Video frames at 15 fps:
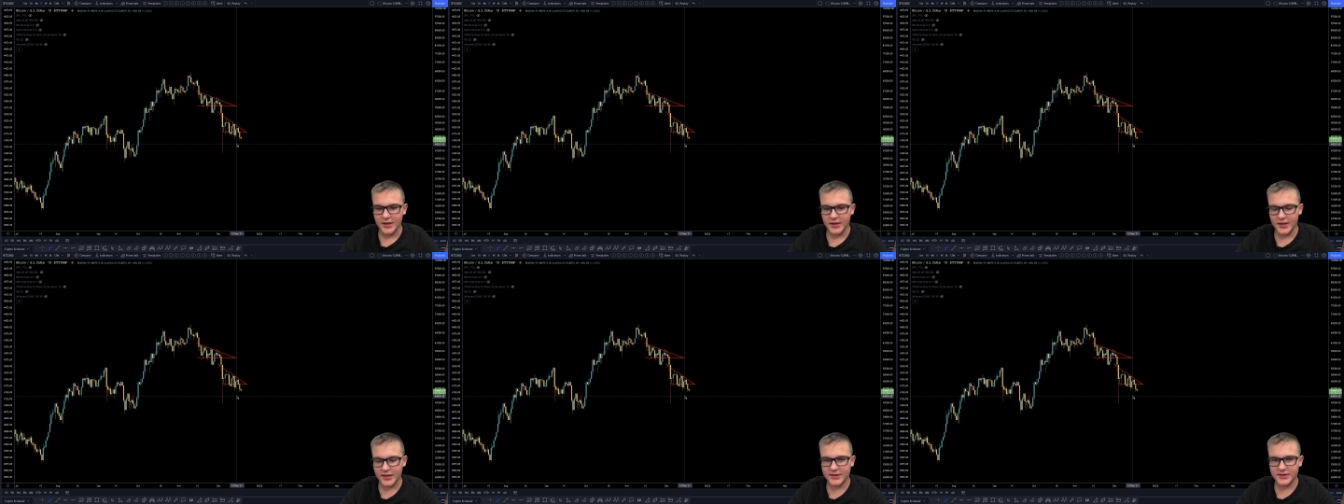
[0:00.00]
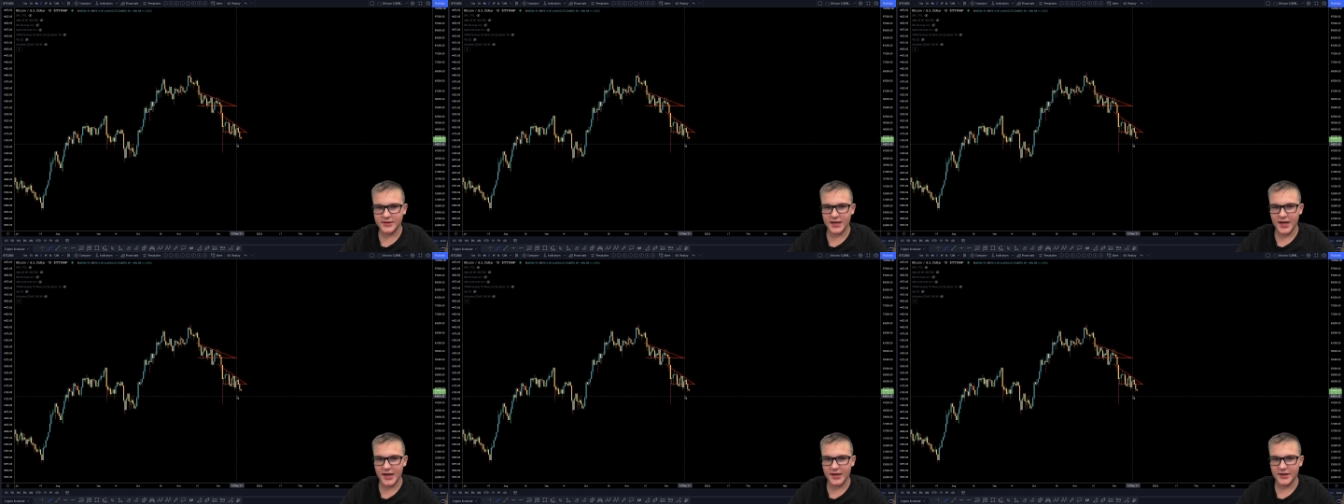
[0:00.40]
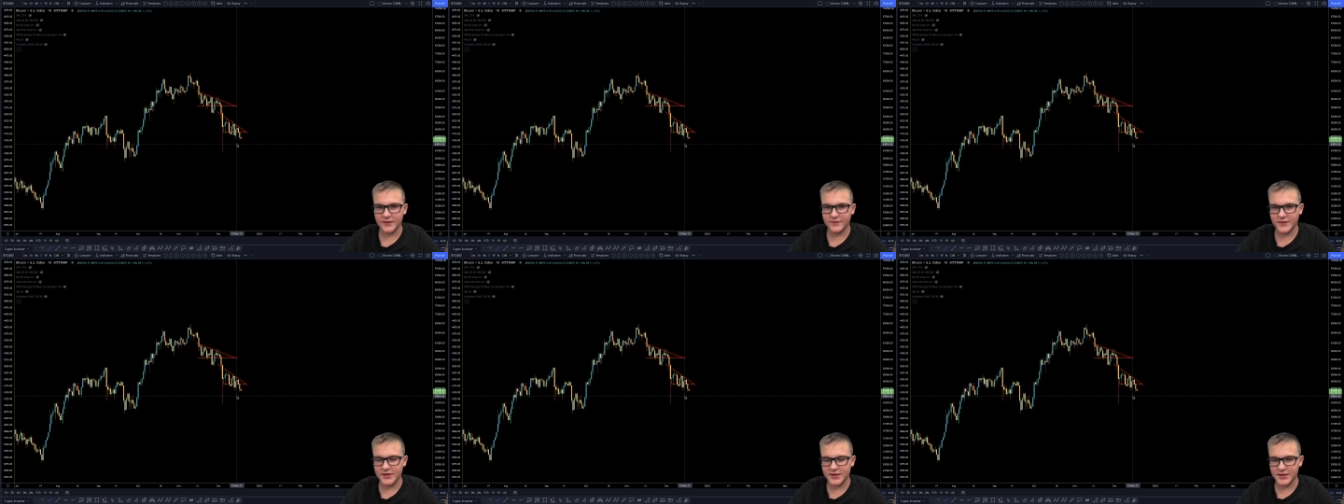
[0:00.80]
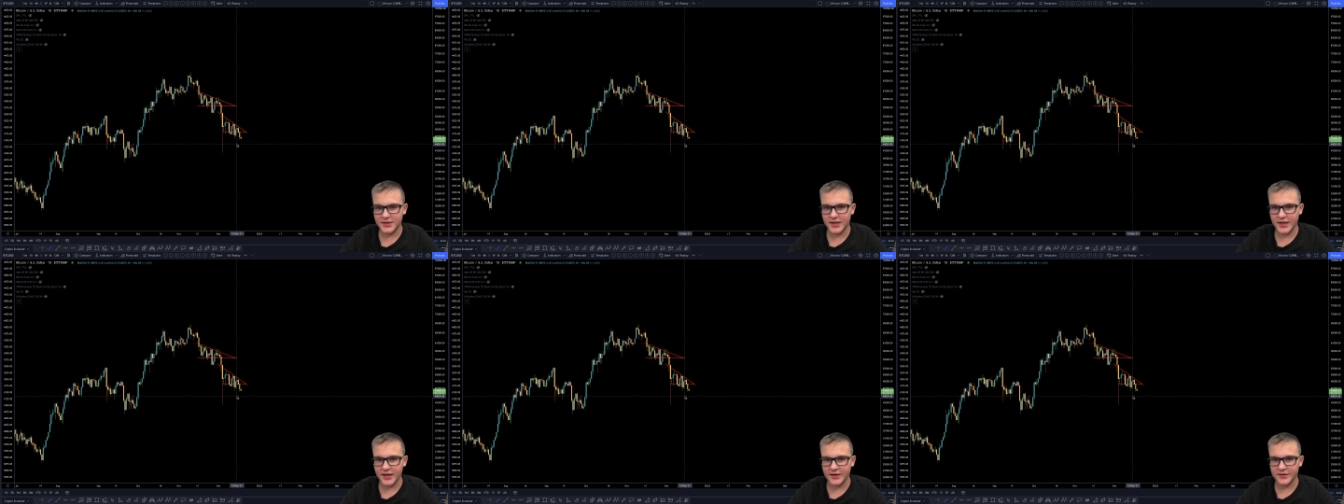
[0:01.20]
inside of these
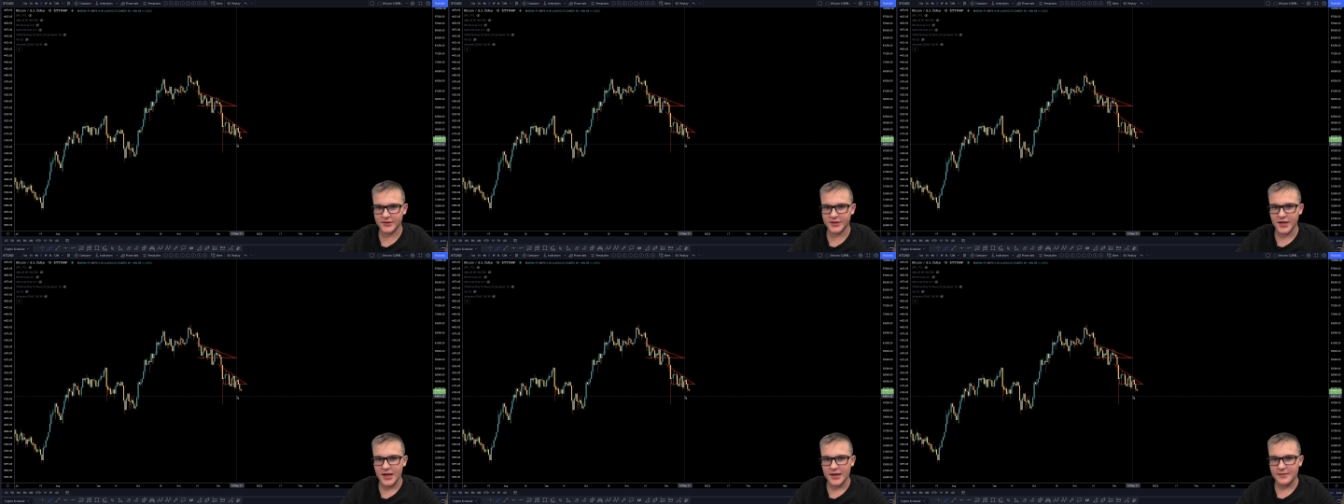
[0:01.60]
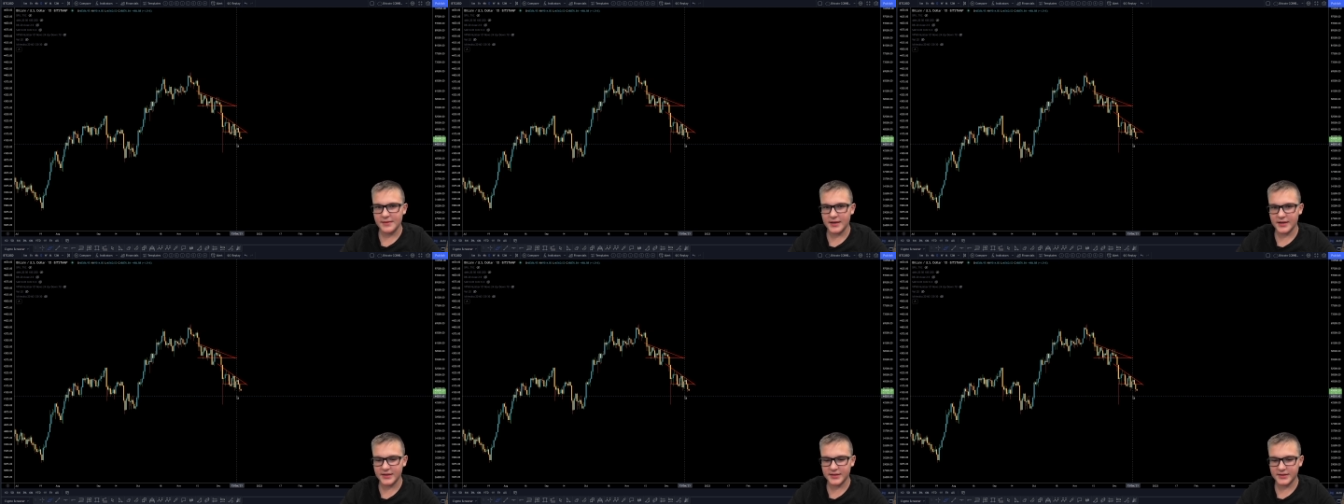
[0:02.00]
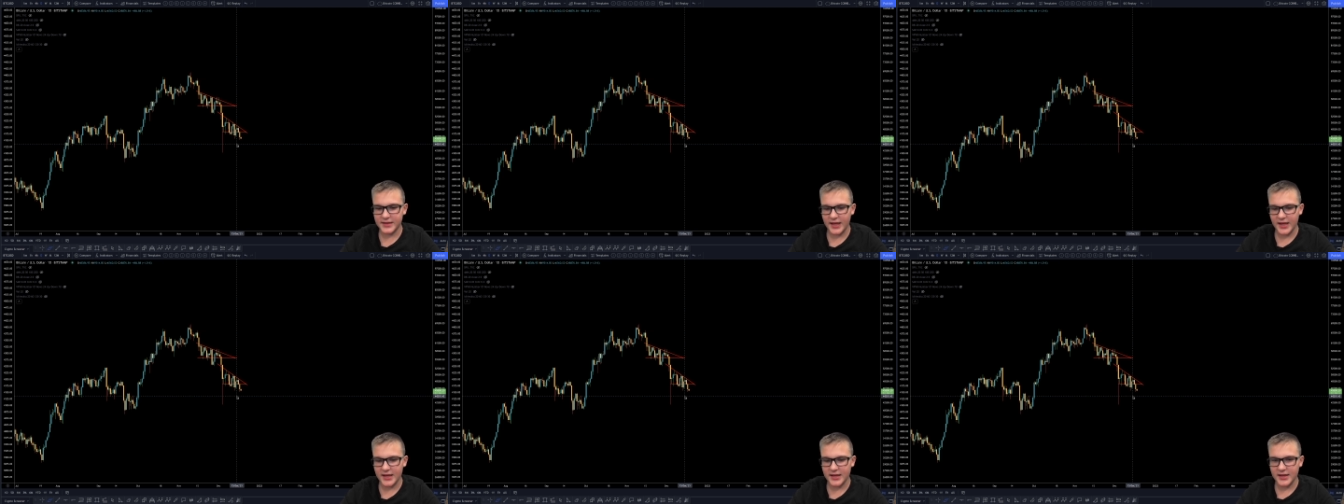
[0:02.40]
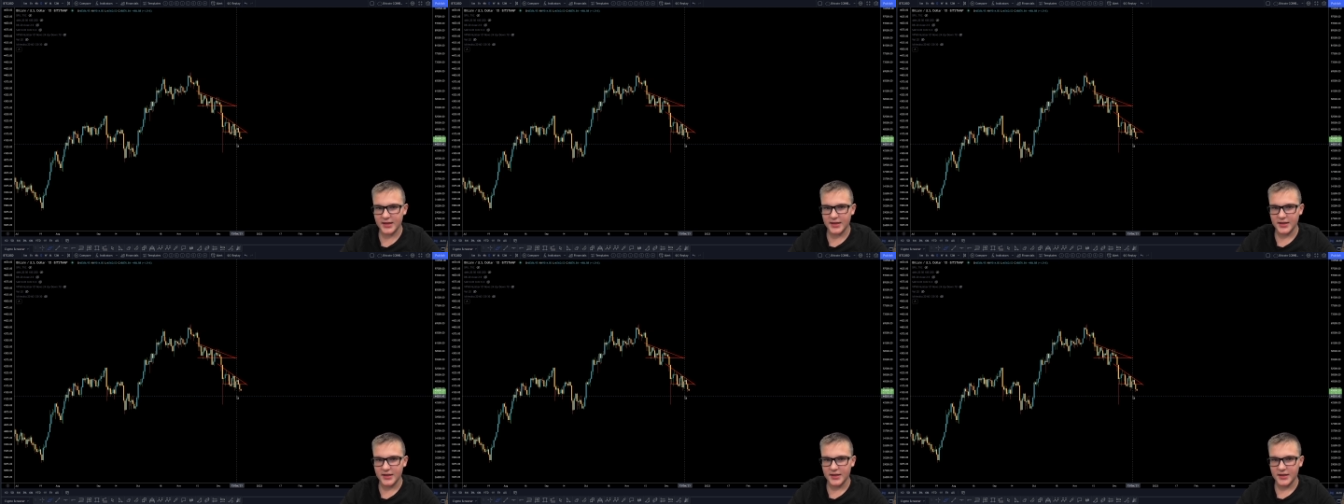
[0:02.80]
indicators because they
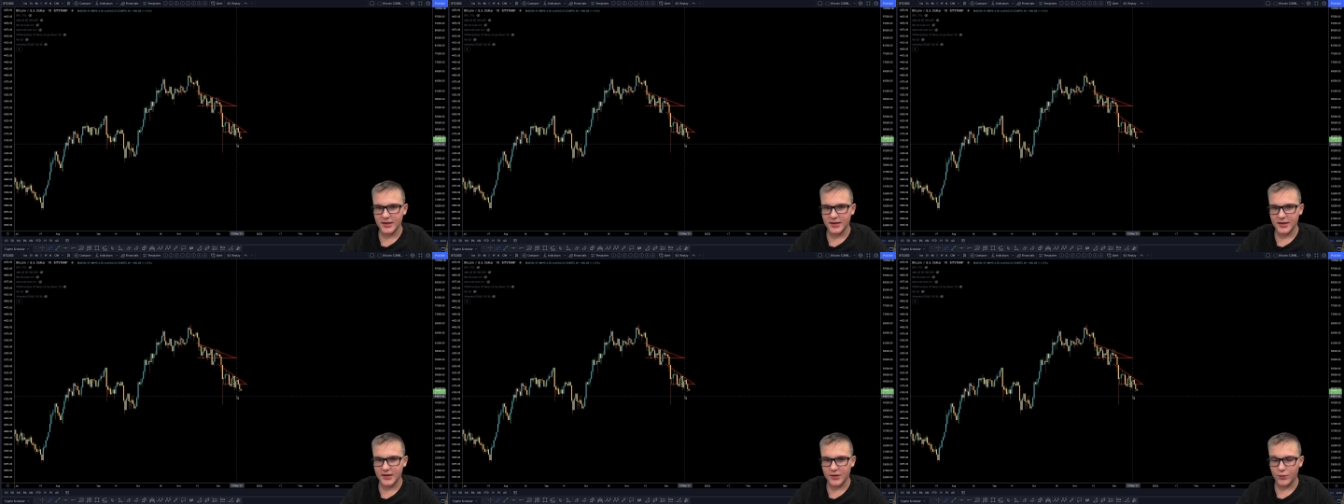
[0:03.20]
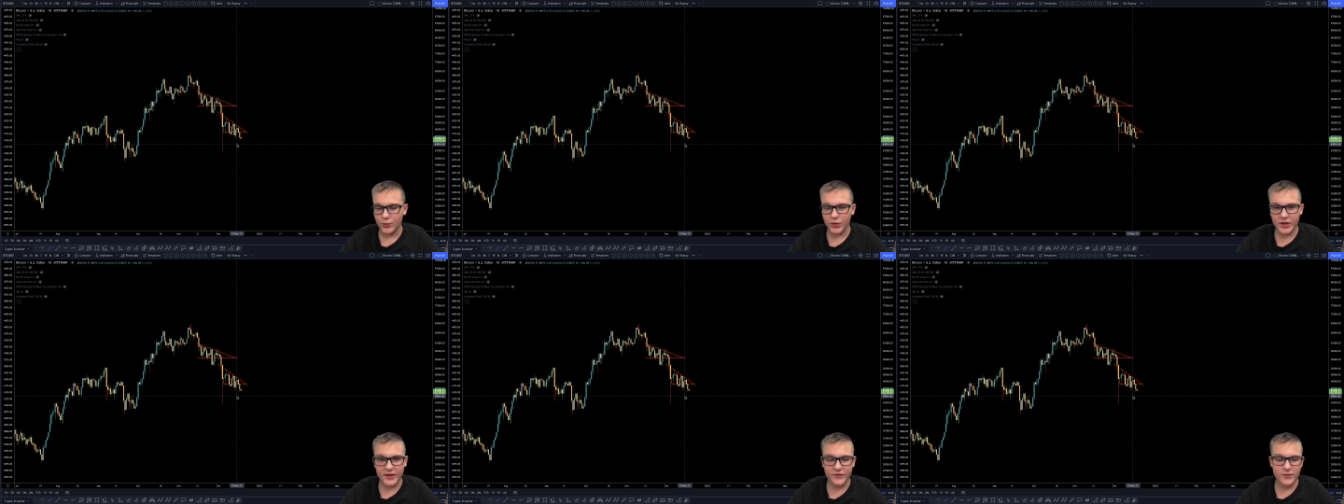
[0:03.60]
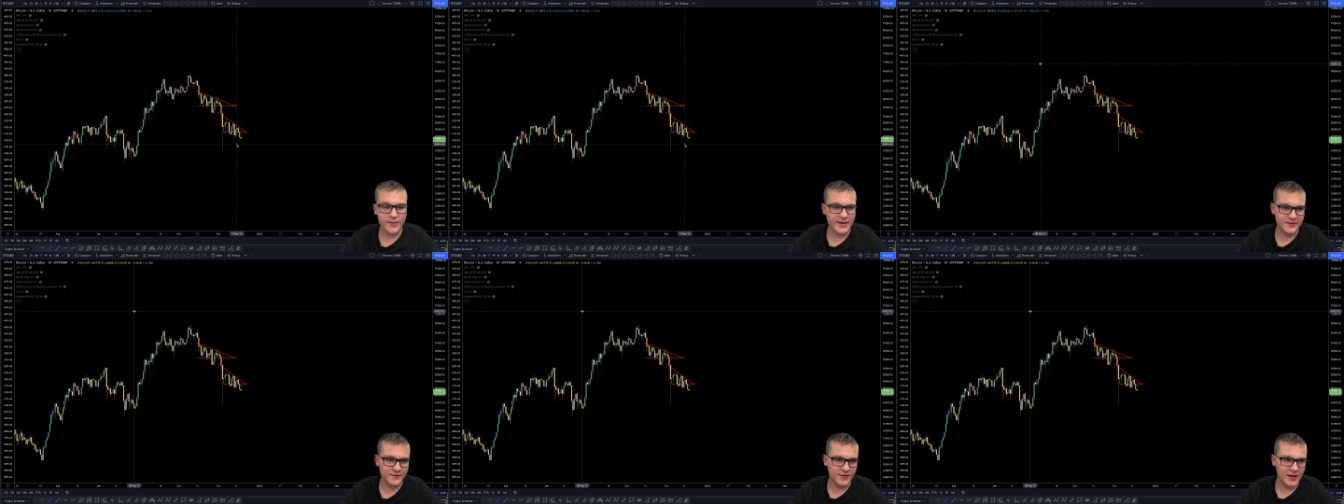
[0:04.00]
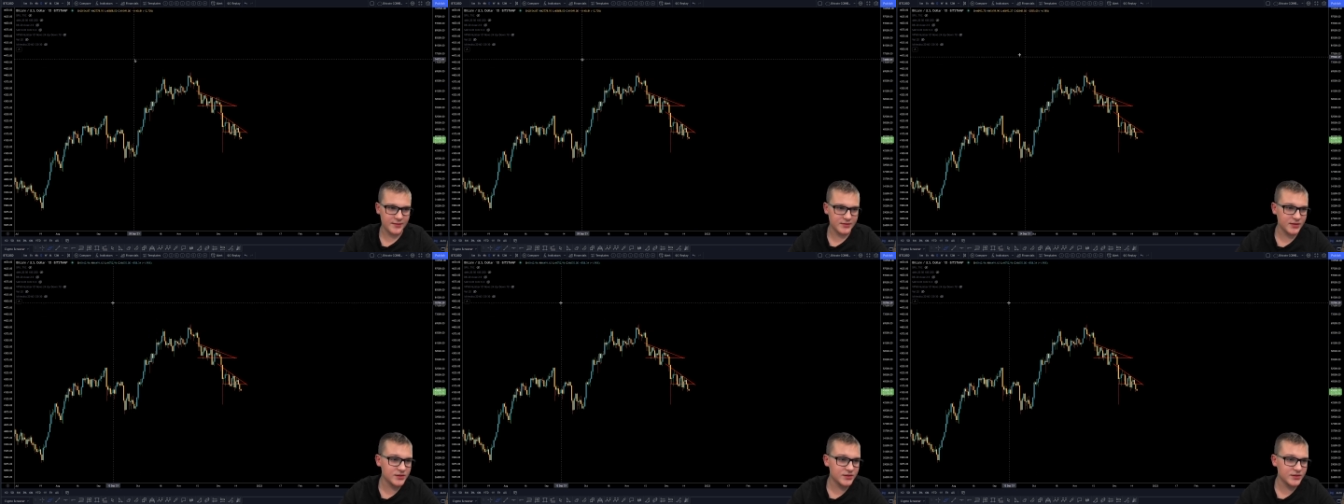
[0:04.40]
will give you massive gains.